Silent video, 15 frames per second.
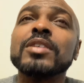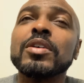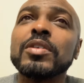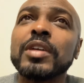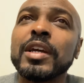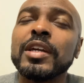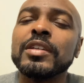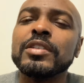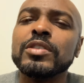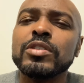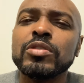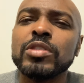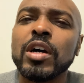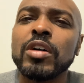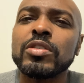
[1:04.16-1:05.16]
Okay. Did
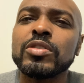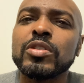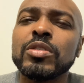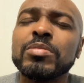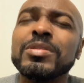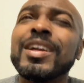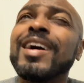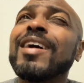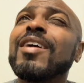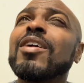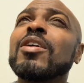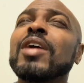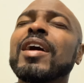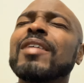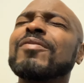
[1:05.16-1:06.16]
you talk to them?
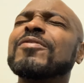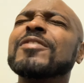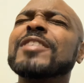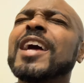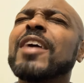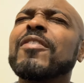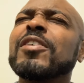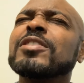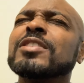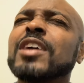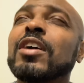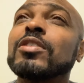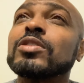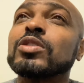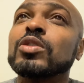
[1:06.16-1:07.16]
No, I've never
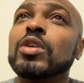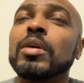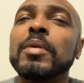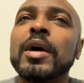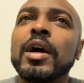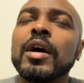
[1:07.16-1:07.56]
talked to them.